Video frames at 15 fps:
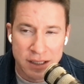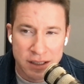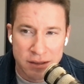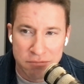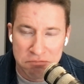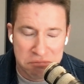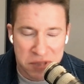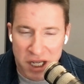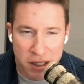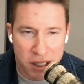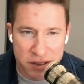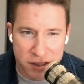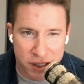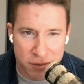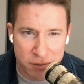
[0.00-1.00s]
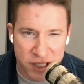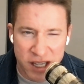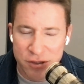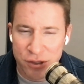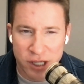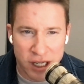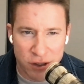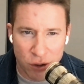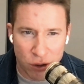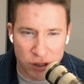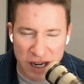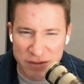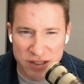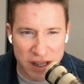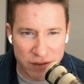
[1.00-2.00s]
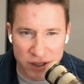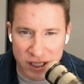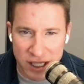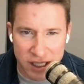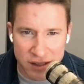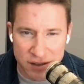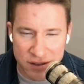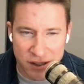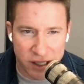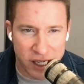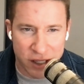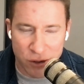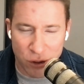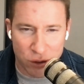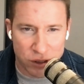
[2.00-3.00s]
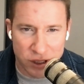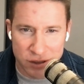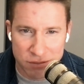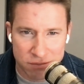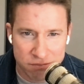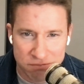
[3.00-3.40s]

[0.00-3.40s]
Yeah, that's it. Kids are getting older. I have 7 kids. They're getting older.